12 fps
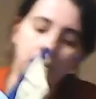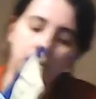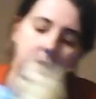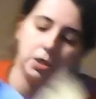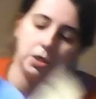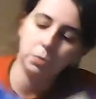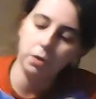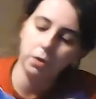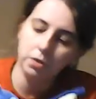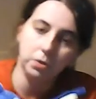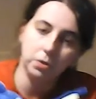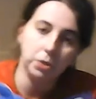is one
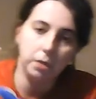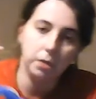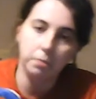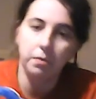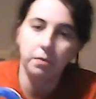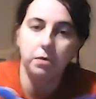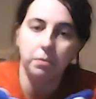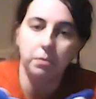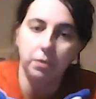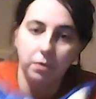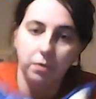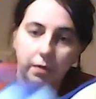of those type of
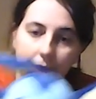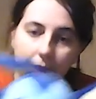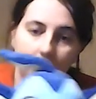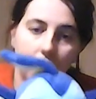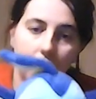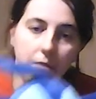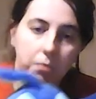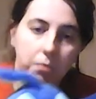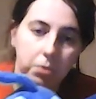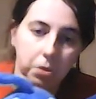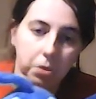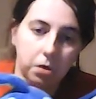Pokemon that I
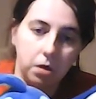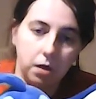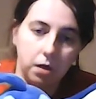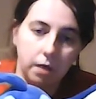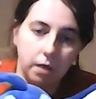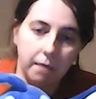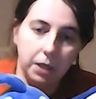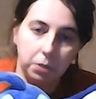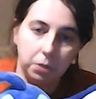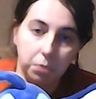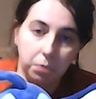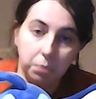would
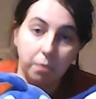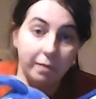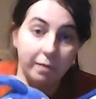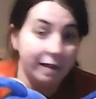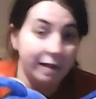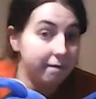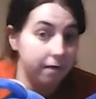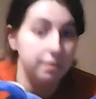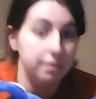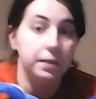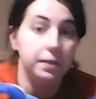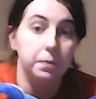imagine was probably
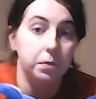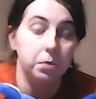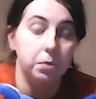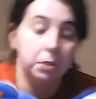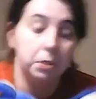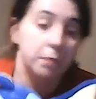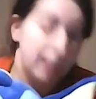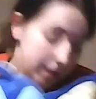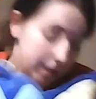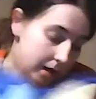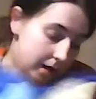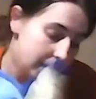very difficult to
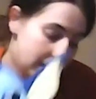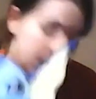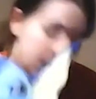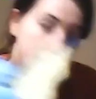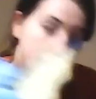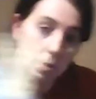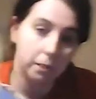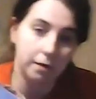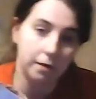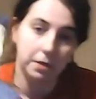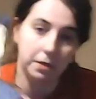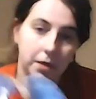make. And he was
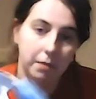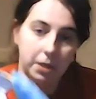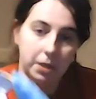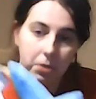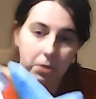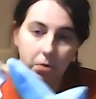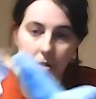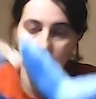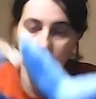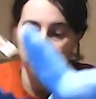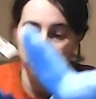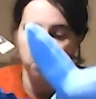he's got a
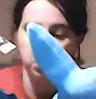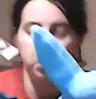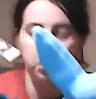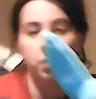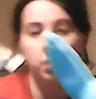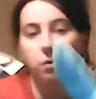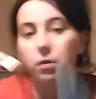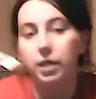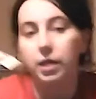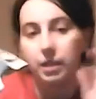huge giant, unlike the